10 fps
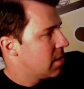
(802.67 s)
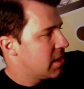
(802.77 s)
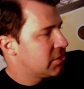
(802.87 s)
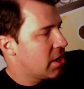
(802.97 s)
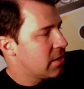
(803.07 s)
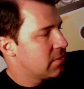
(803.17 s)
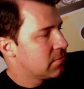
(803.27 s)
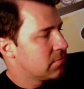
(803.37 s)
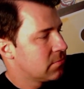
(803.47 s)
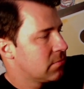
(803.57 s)
and done.
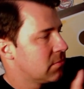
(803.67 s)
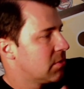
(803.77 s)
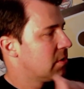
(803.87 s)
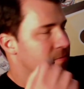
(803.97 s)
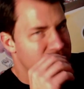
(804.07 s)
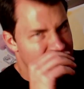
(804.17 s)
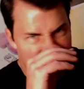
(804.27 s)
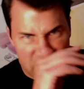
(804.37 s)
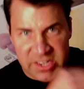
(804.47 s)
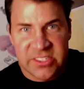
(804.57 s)

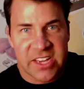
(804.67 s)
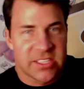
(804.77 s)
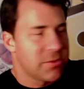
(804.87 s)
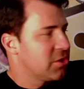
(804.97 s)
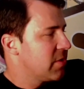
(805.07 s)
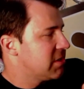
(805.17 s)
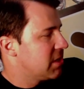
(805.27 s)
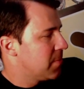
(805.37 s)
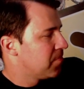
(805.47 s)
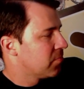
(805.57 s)
Goodness sakes, that was so
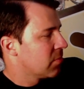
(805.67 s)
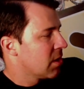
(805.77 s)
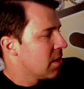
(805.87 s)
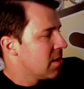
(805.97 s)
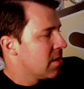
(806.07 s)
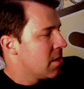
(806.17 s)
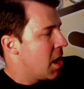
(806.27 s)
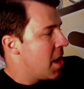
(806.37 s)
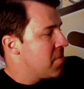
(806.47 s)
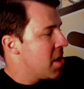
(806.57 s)
easy.
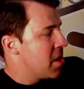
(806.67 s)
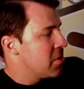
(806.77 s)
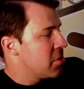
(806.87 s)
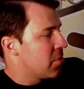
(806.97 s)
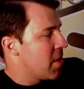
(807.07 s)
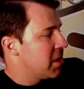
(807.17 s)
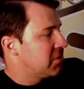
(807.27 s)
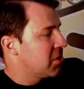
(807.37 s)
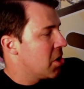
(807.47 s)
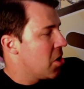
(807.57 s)
And then you're ready
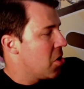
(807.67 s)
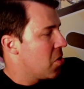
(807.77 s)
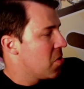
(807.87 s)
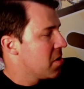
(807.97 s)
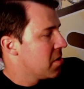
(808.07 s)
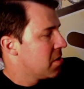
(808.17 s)
to go